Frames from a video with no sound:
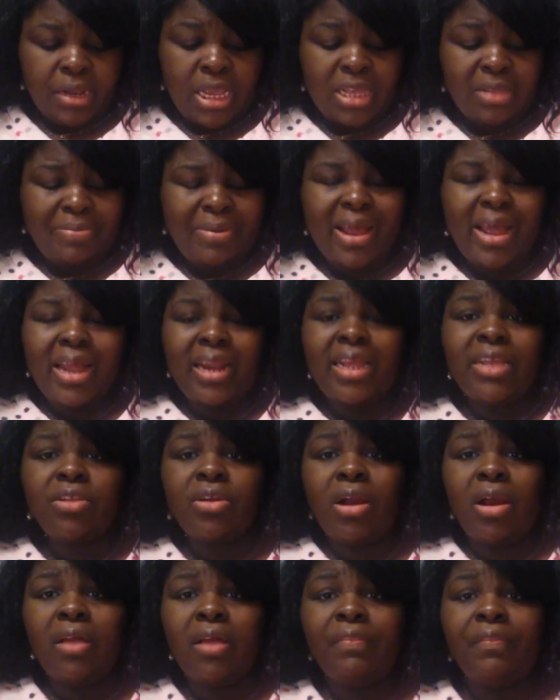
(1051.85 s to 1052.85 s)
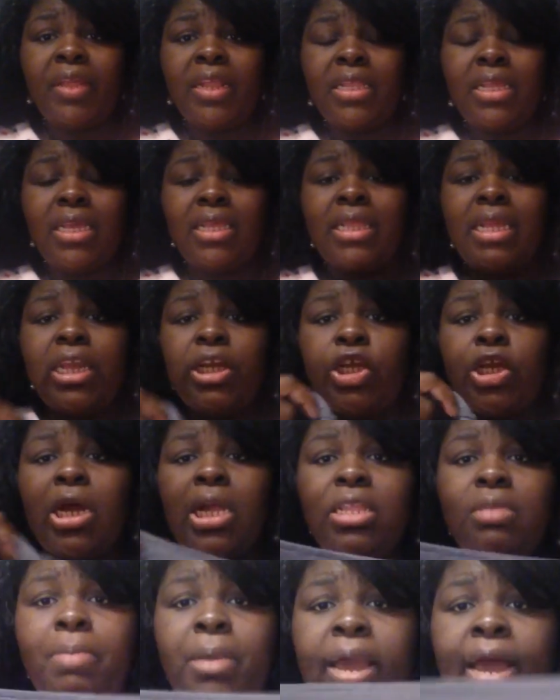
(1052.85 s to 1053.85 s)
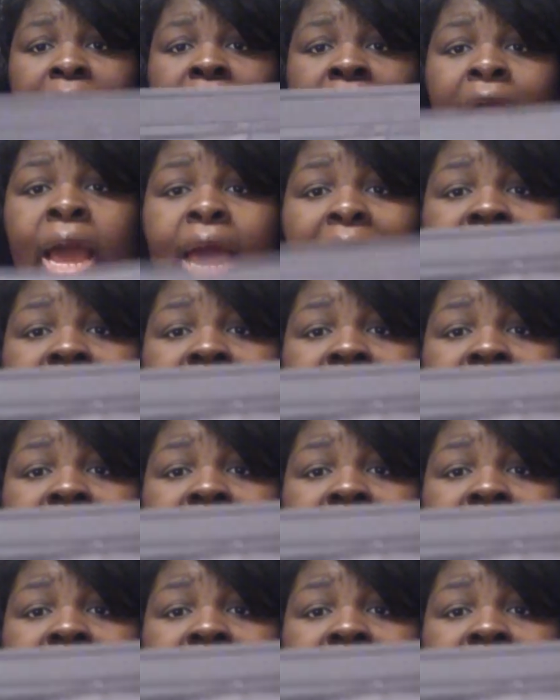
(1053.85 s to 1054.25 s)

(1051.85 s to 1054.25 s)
And these by these are authentic St. John's Bay.